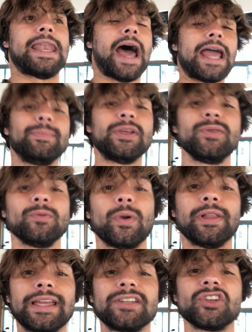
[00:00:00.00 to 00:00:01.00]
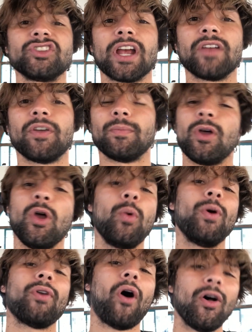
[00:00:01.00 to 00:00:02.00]
I'd be willing to share them
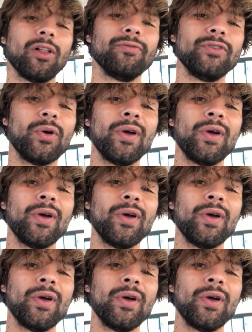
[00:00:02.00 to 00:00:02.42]
with all of you.